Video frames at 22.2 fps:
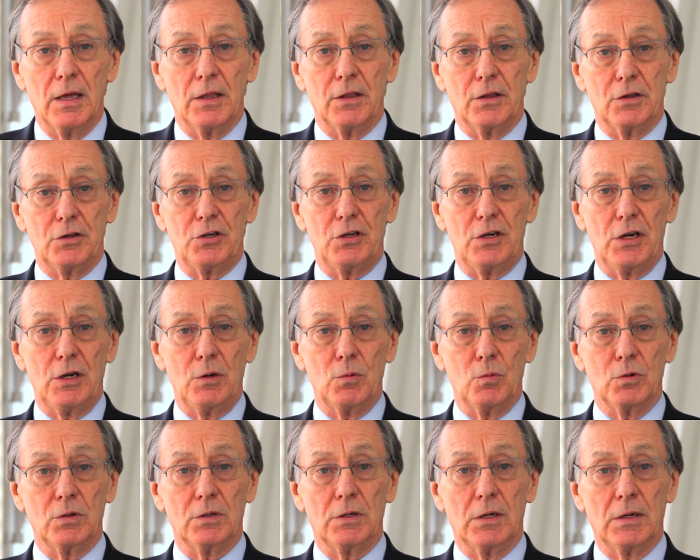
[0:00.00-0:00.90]
that she
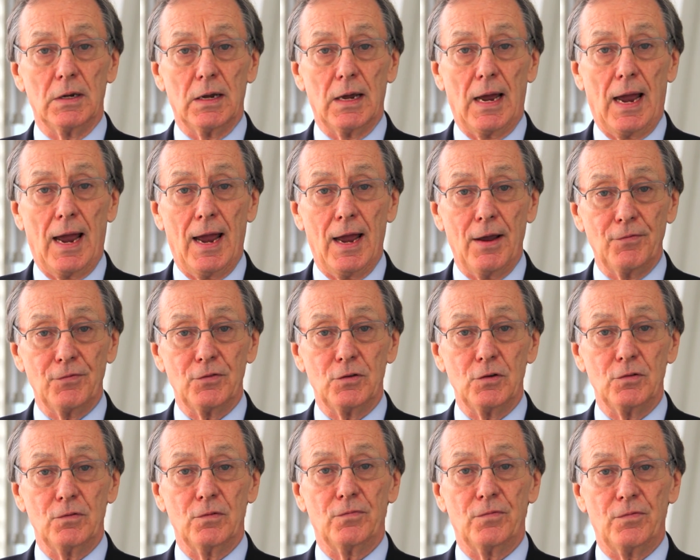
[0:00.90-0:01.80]
would have
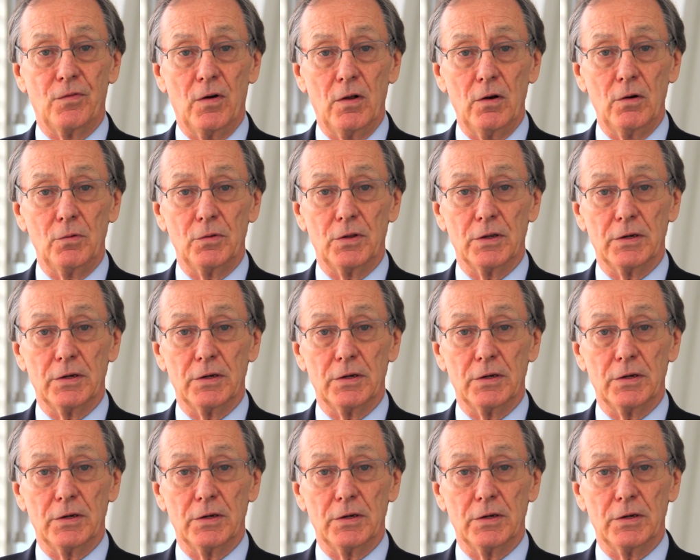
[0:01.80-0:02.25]
to follow